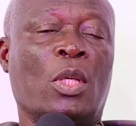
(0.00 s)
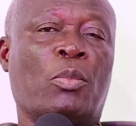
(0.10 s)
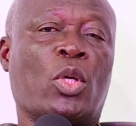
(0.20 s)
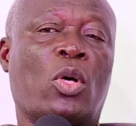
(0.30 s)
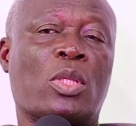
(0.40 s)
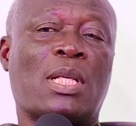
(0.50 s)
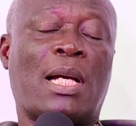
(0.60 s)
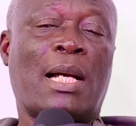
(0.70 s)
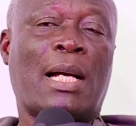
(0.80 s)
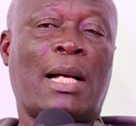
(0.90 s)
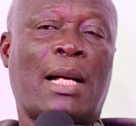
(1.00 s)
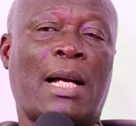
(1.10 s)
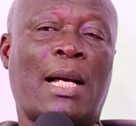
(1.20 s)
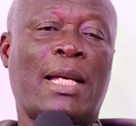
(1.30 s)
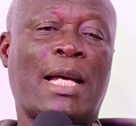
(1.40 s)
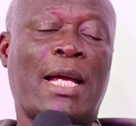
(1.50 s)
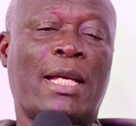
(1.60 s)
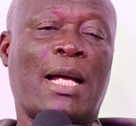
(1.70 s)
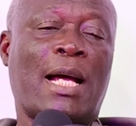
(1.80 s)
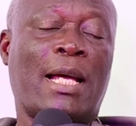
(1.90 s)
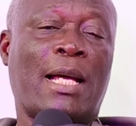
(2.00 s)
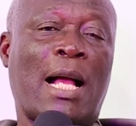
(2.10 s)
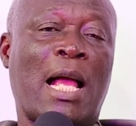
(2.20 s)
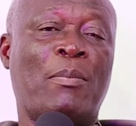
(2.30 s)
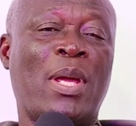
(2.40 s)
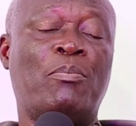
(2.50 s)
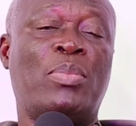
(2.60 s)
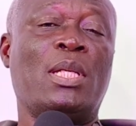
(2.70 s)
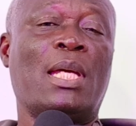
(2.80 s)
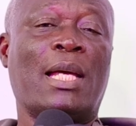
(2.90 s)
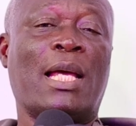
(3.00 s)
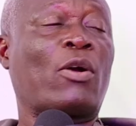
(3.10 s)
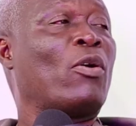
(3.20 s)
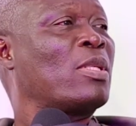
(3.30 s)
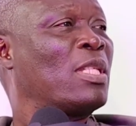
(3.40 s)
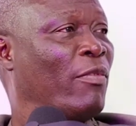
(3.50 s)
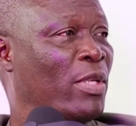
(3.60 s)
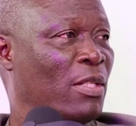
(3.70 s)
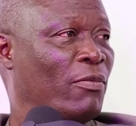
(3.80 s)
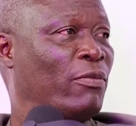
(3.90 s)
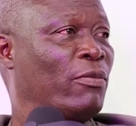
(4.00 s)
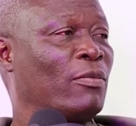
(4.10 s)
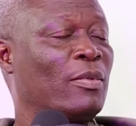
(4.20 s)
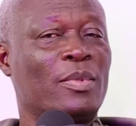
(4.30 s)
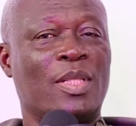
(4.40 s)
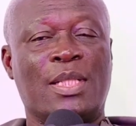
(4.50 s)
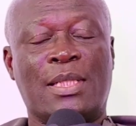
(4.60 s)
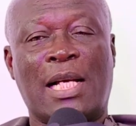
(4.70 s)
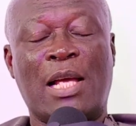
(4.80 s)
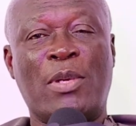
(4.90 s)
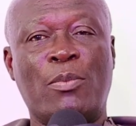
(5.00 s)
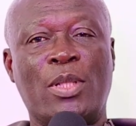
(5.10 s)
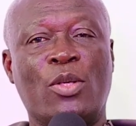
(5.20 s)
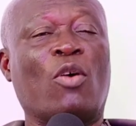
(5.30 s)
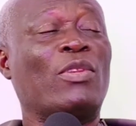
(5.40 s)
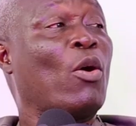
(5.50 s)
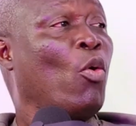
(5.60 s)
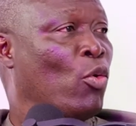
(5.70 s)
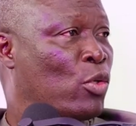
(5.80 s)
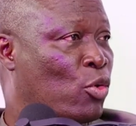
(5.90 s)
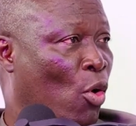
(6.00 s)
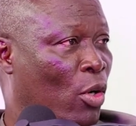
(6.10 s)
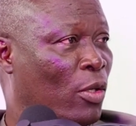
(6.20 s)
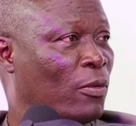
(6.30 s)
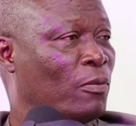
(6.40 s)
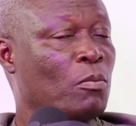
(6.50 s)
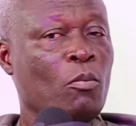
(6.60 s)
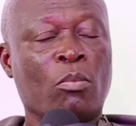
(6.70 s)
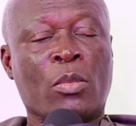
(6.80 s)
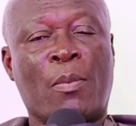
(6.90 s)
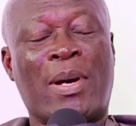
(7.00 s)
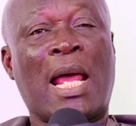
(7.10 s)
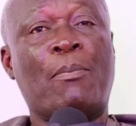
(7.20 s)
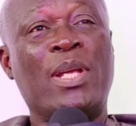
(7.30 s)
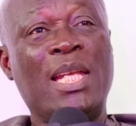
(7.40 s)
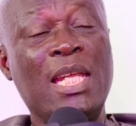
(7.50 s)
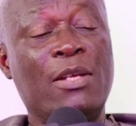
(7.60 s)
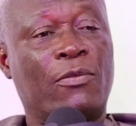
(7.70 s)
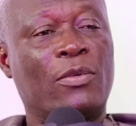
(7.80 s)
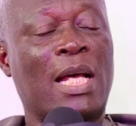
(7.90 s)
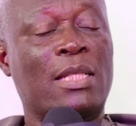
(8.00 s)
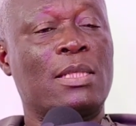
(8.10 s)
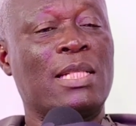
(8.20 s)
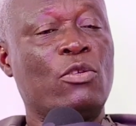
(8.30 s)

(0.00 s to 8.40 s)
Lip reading: Because I may be a conservative, I may be of the old stock, but I believe that the